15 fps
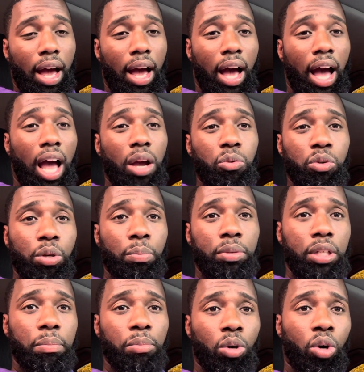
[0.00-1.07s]
I will
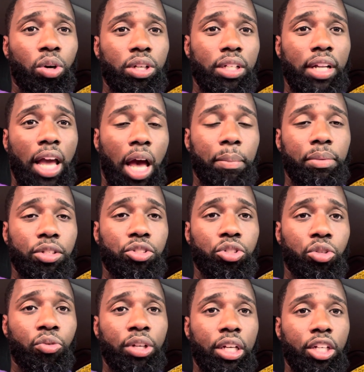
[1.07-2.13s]
be more than happy
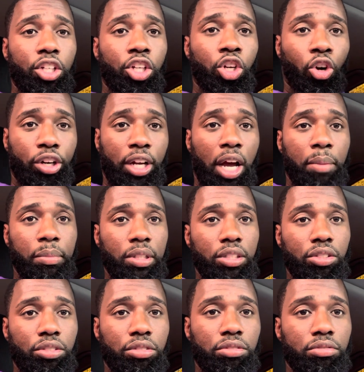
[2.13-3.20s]
to read your
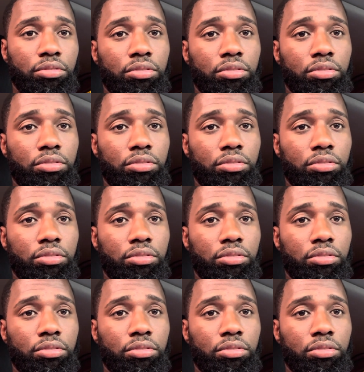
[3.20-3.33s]
comments.